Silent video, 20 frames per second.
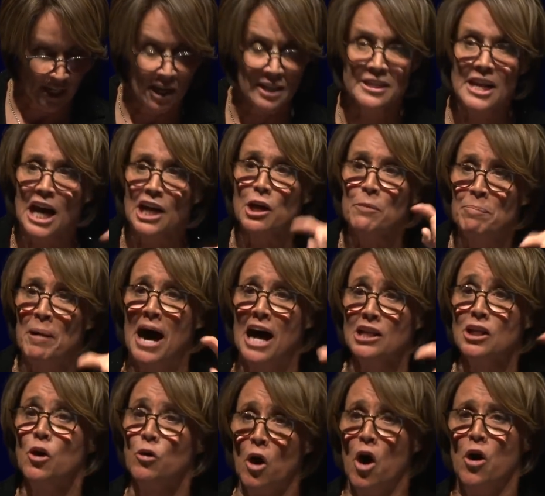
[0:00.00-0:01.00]
Not
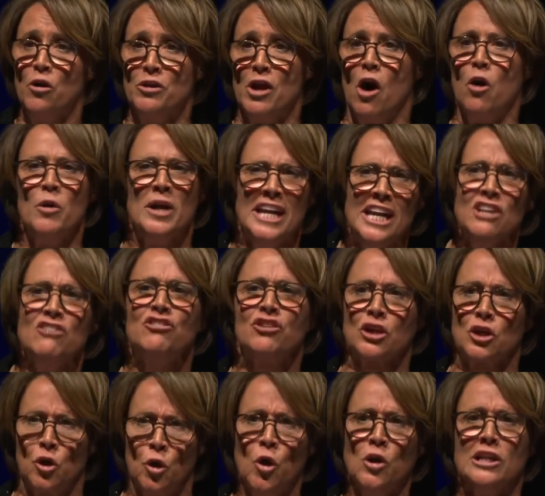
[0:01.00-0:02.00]
Apolo, oh no, he's the
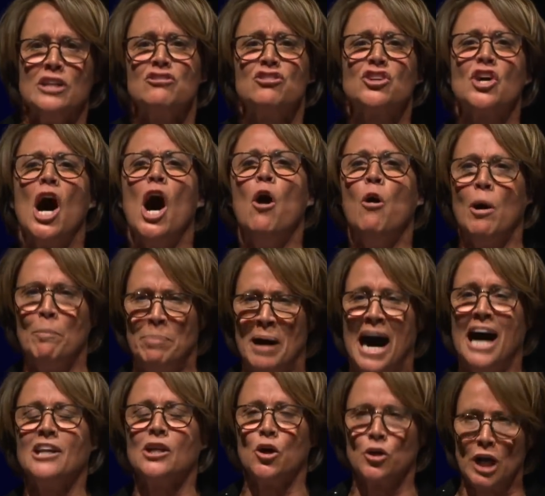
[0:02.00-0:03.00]
coolest. Go,
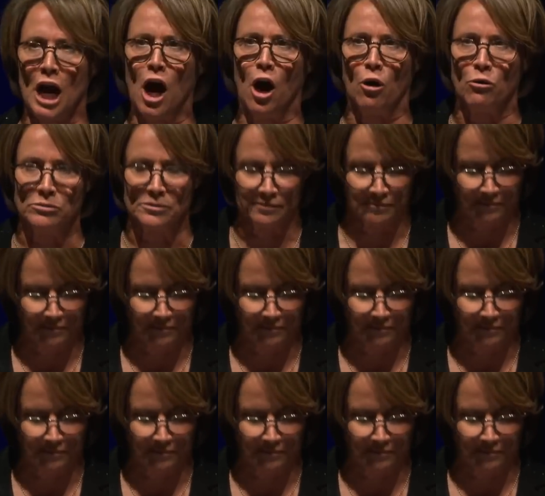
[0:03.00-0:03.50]
Apolo, go.